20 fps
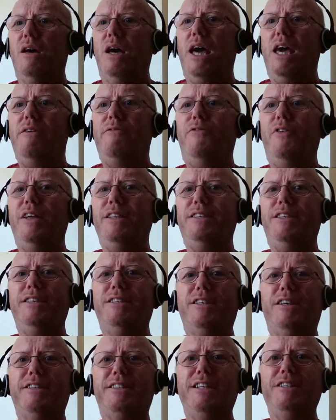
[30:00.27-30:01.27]
Hey,
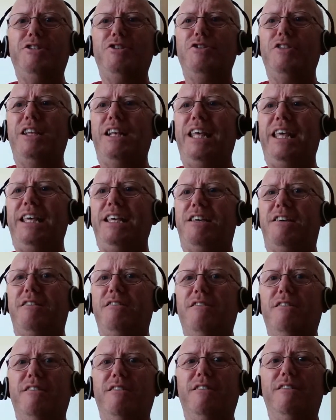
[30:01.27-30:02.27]
Francis, I sent you the
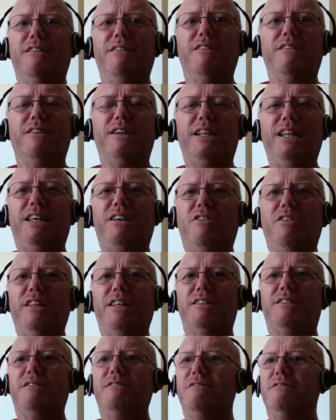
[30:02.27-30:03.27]
link. Click on
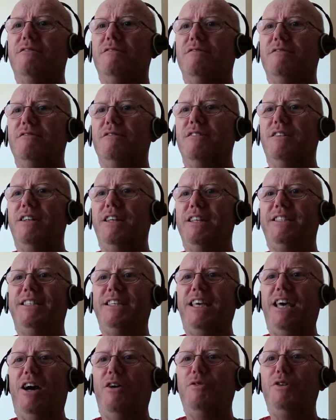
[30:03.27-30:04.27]
it. Let's
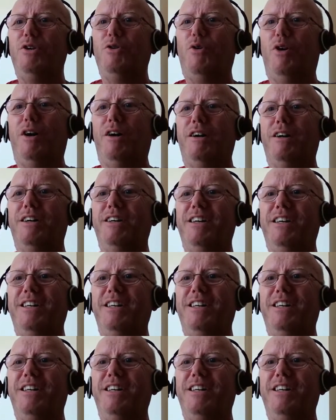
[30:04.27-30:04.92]
see how you are.